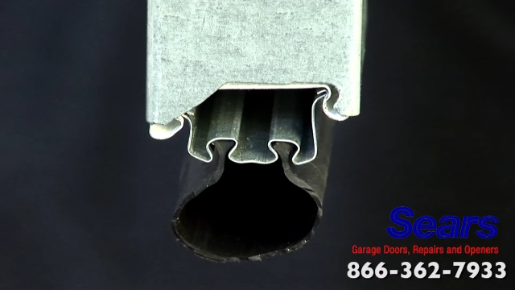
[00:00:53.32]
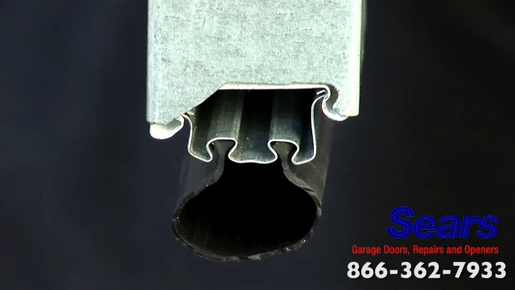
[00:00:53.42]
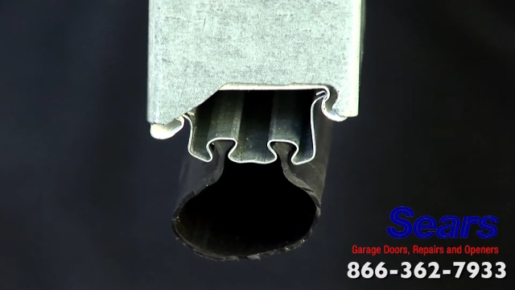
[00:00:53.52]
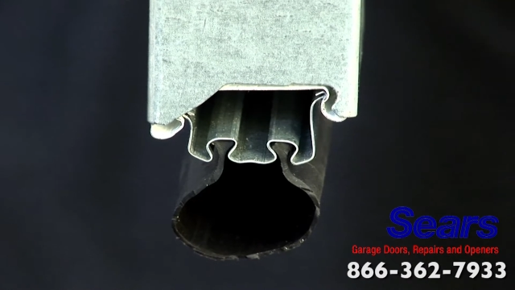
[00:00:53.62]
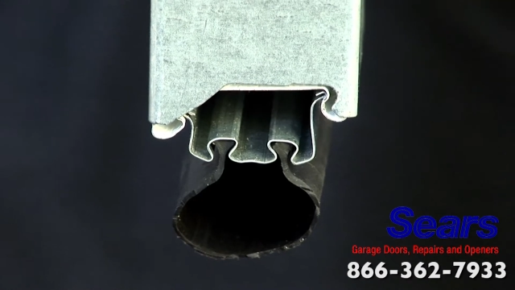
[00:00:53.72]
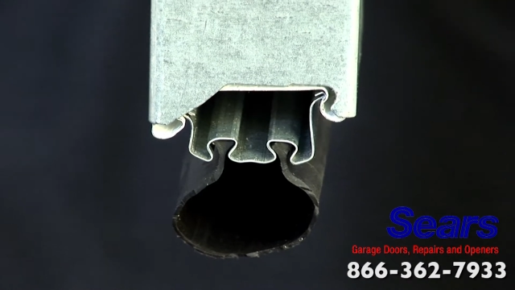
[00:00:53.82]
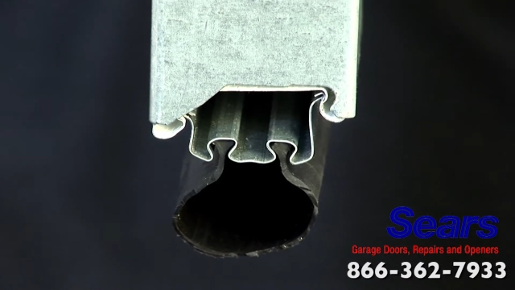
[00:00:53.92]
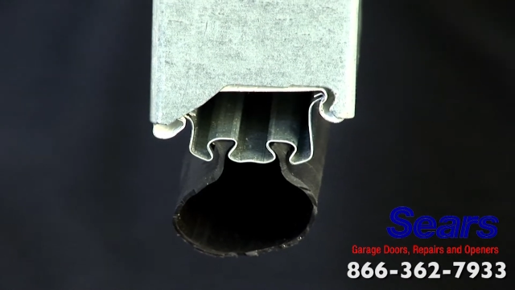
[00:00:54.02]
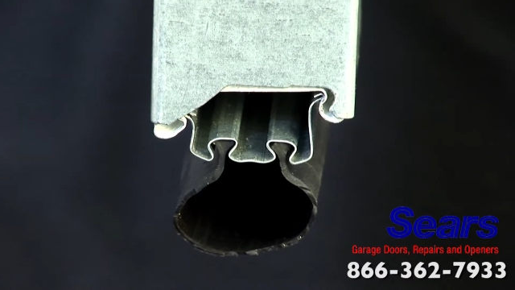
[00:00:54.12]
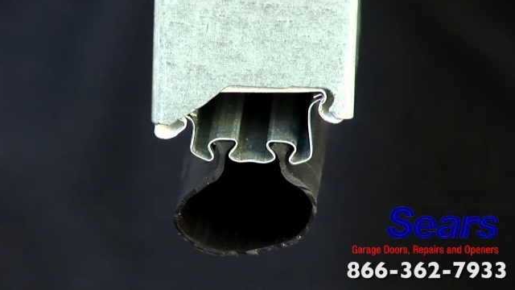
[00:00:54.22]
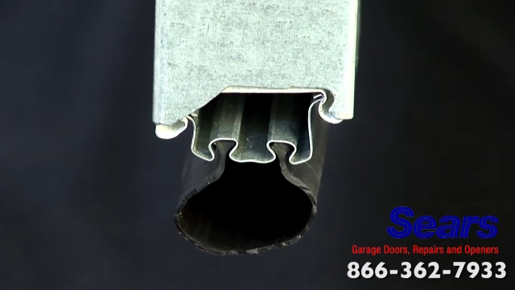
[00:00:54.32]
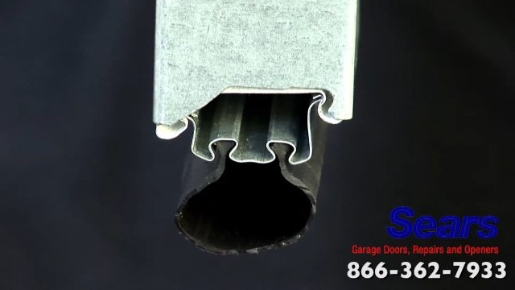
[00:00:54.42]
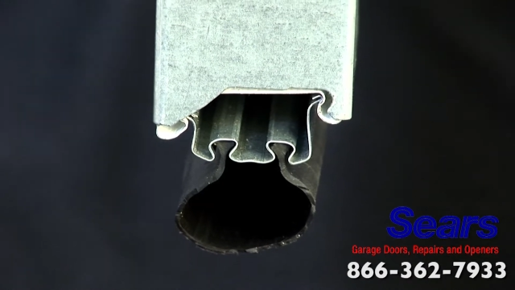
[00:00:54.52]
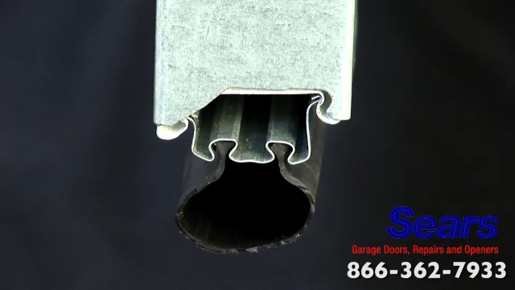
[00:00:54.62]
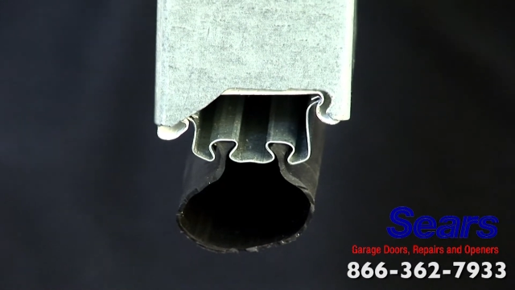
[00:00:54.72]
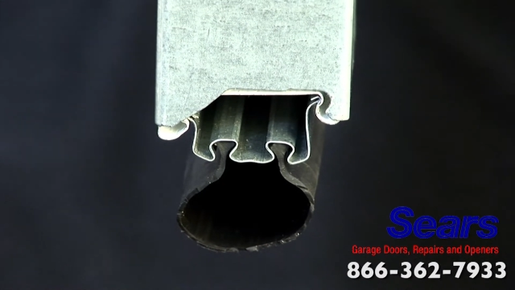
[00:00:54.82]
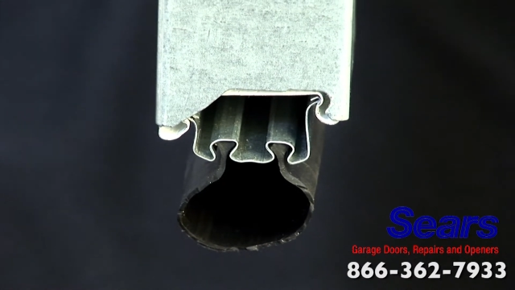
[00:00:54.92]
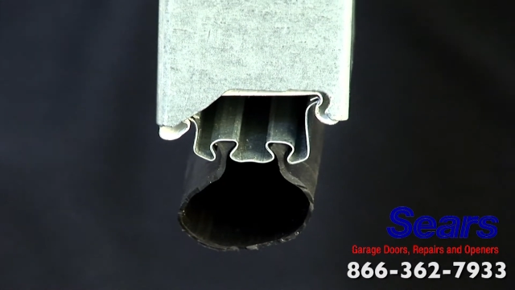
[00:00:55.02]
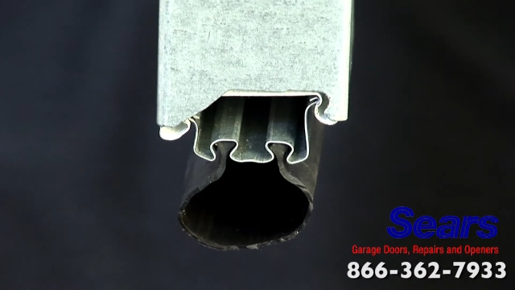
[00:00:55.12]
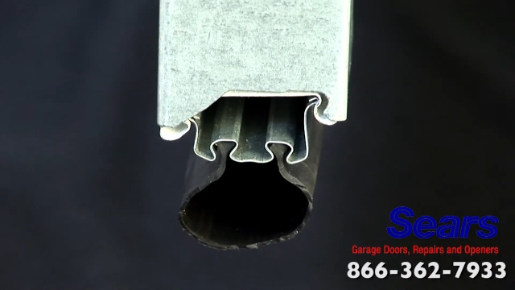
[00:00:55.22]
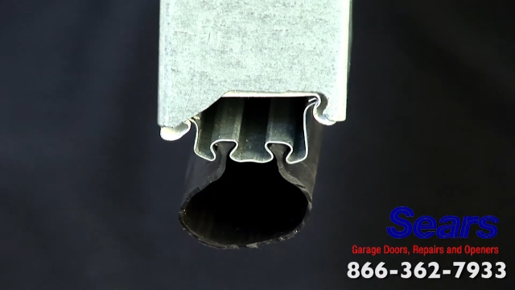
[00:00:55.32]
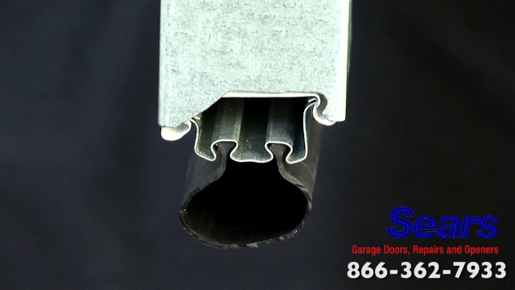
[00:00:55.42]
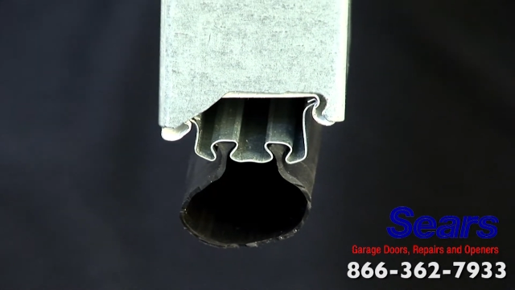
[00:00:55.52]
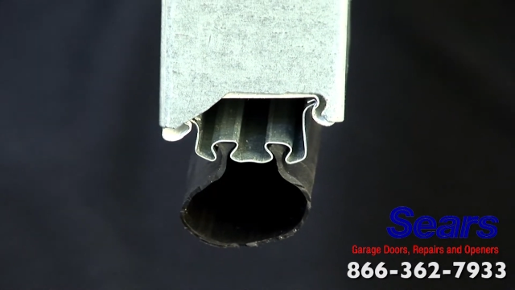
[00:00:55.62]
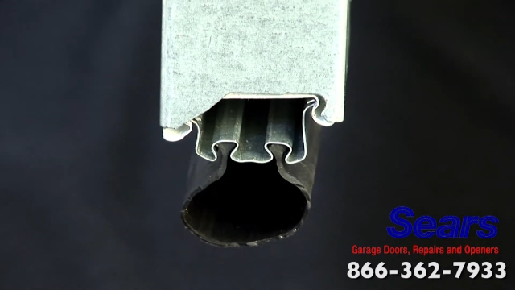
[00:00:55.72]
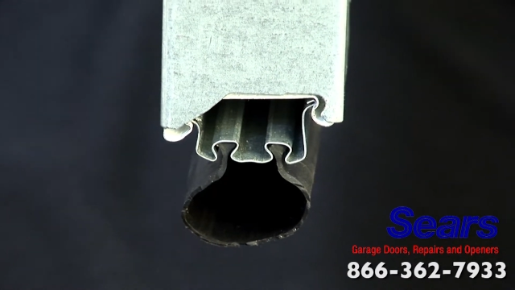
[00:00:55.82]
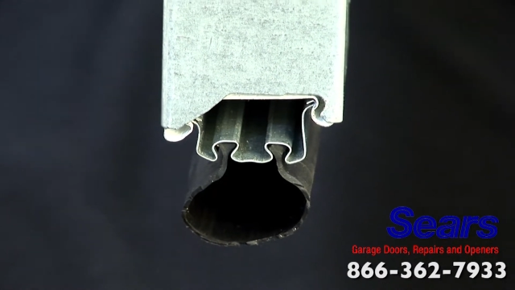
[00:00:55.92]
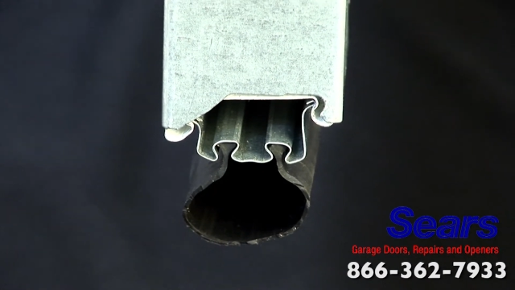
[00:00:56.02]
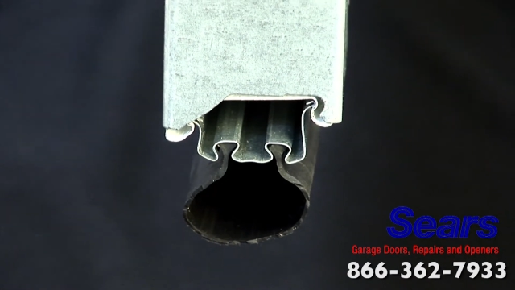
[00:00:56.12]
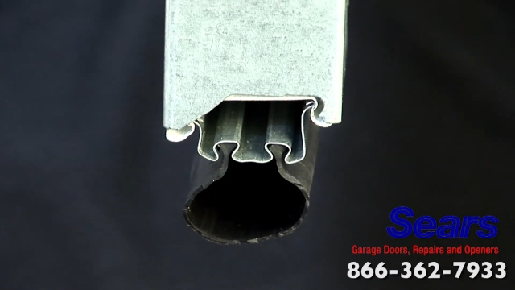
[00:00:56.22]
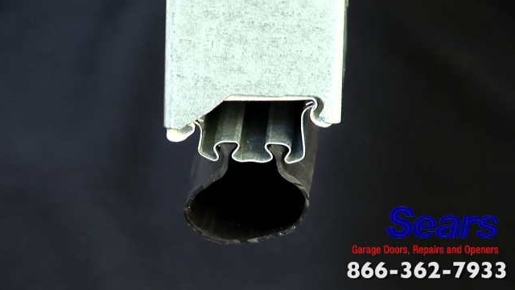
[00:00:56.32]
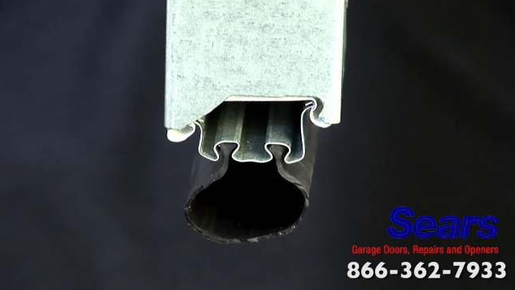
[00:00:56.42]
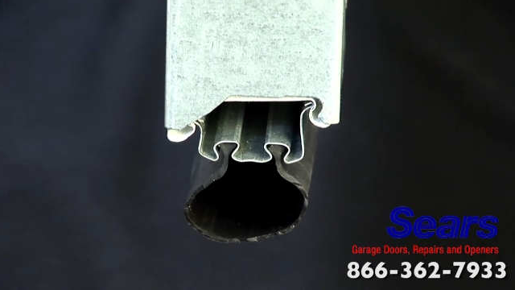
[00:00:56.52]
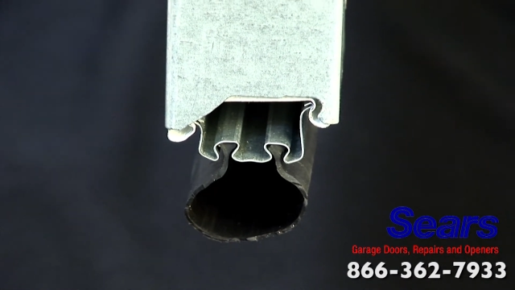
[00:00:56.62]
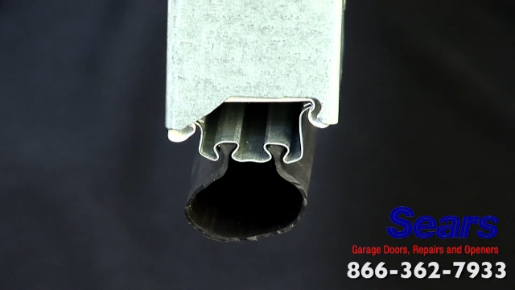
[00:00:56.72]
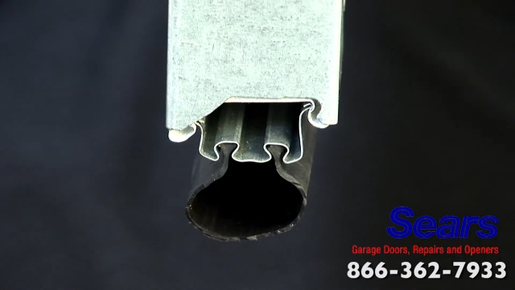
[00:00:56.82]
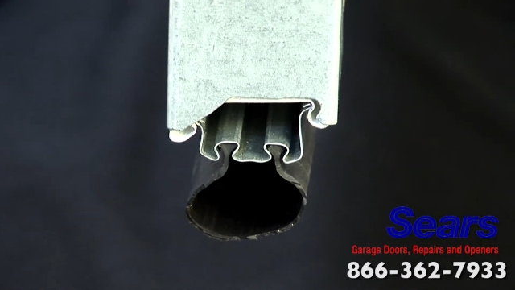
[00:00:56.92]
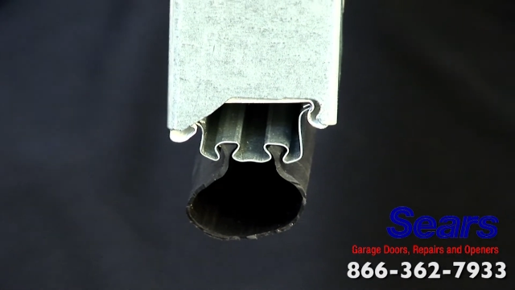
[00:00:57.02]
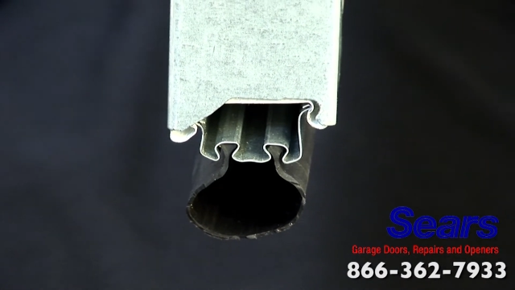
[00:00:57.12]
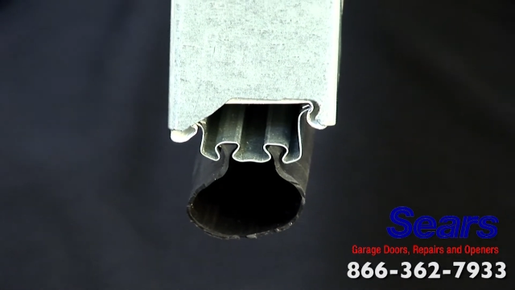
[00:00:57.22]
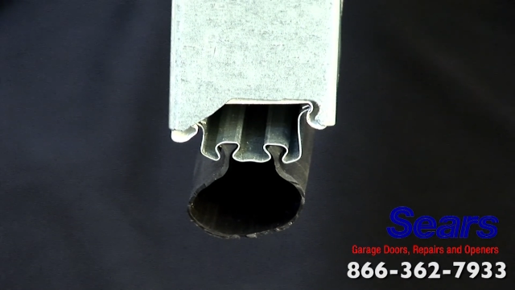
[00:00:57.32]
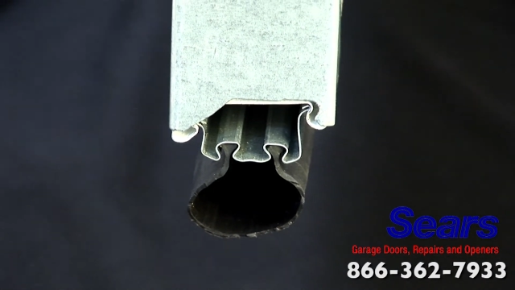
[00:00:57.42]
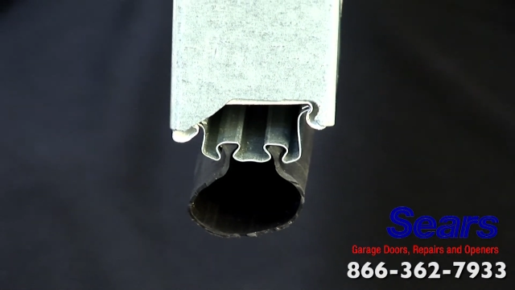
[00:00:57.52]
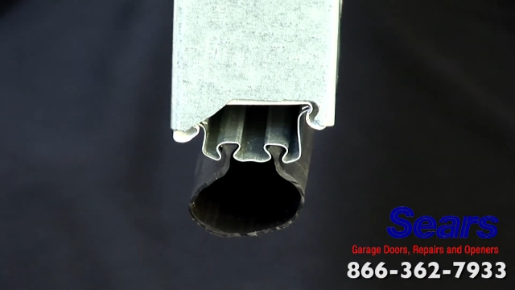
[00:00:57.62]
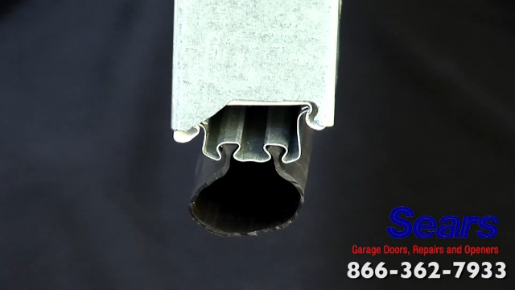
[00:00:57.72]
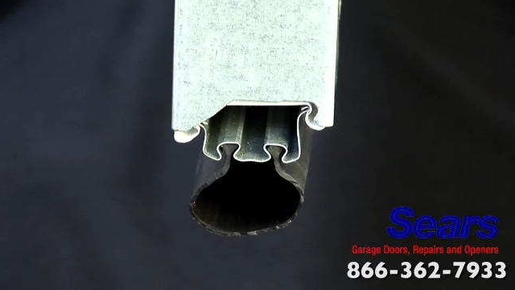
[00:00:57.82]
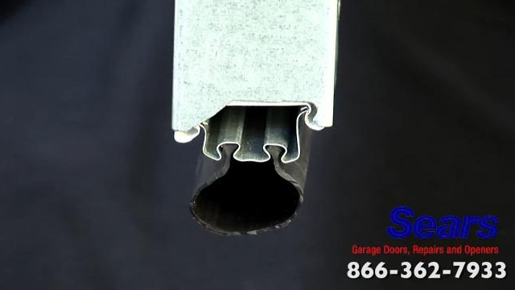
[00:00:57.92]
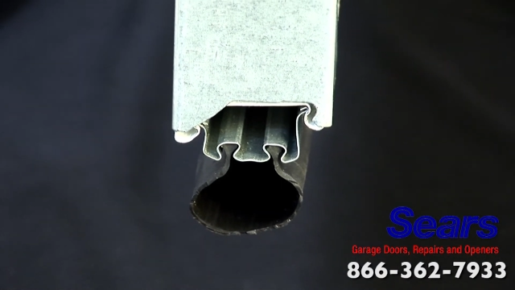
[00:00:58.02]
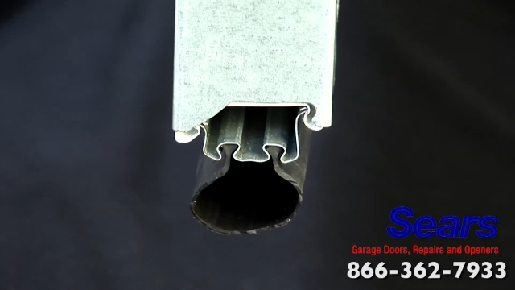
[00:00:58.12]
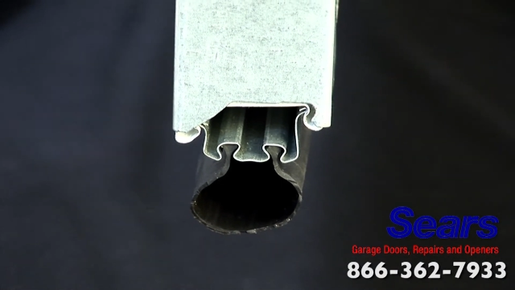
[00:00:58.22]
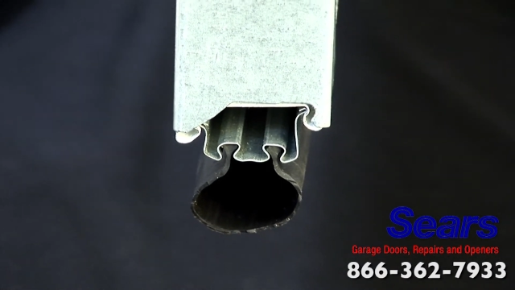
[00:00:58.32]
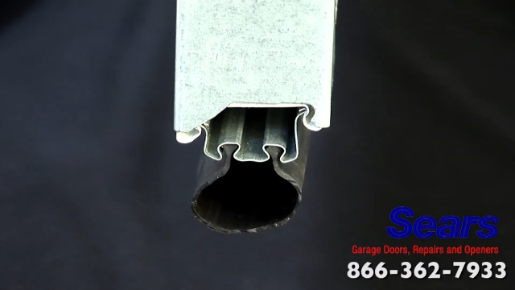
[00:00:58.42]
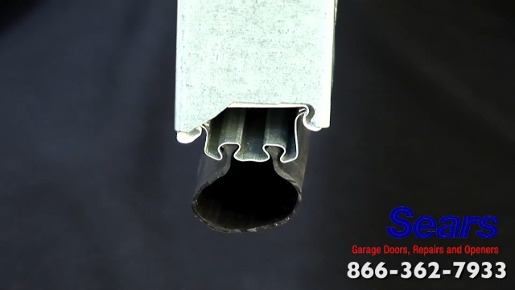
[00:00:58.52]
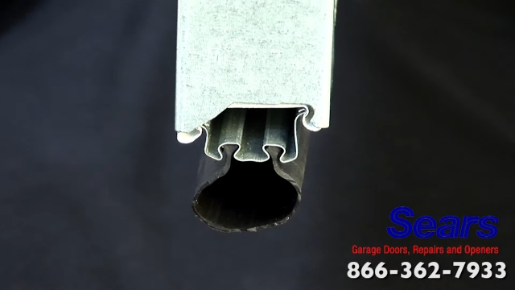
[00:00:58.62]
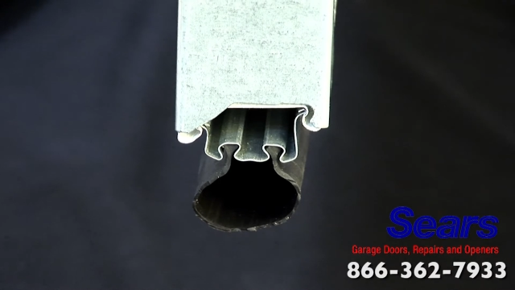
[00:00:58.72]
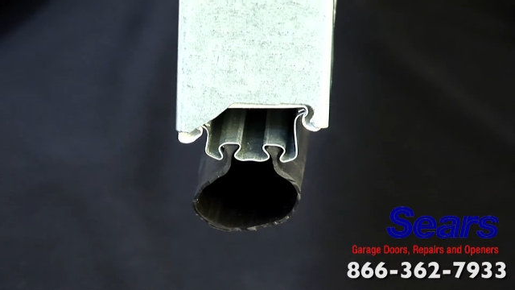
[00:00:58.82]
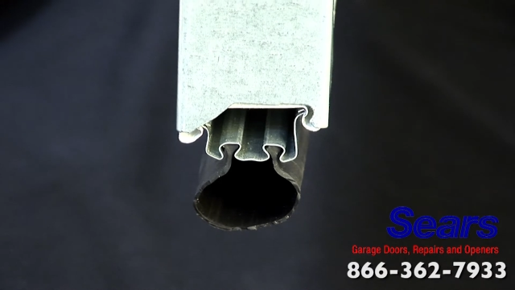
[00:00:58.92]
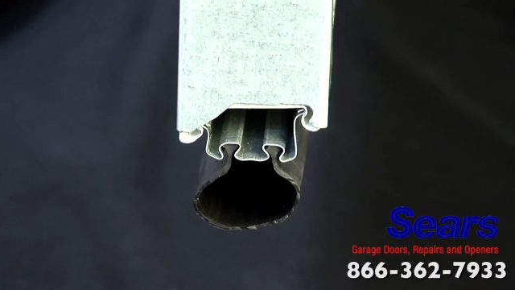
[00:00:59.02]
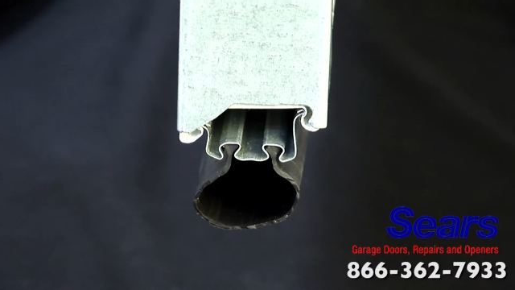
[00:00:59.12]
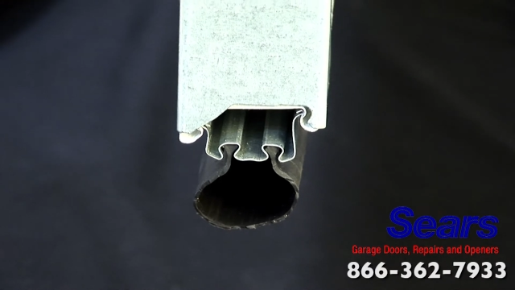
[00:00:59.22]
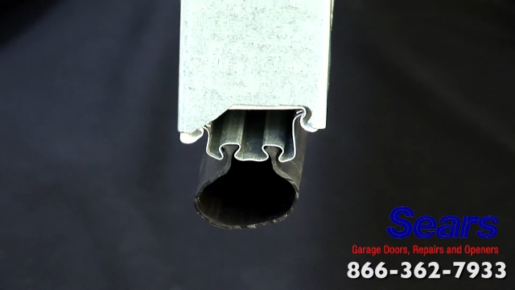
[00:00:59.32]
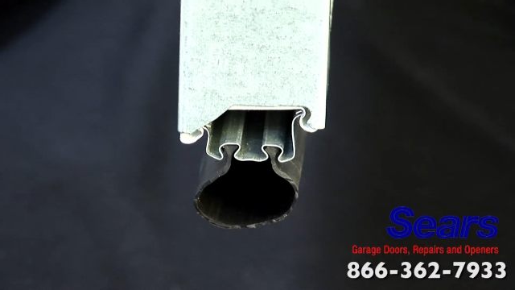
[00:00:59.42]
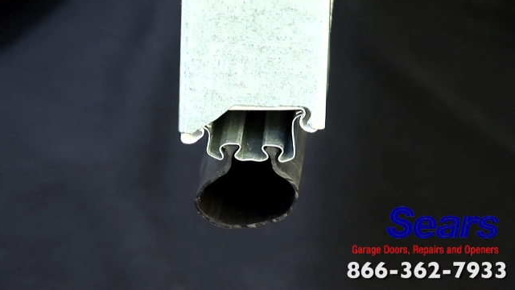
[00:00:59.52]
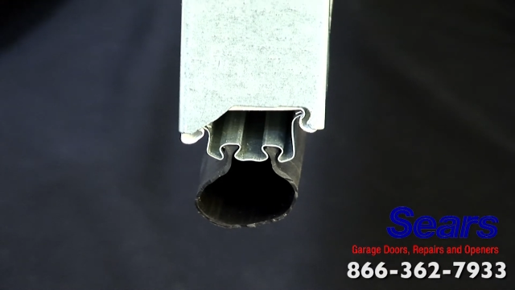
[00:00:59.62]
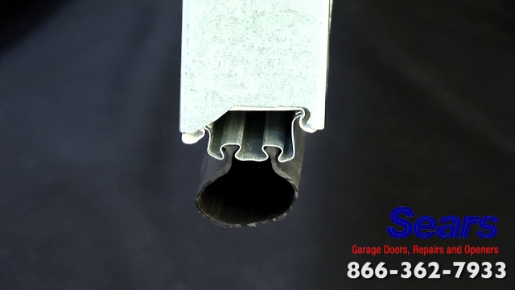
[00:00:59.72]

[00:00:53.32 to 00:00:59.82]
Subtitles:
Nobody's mouth can be seen.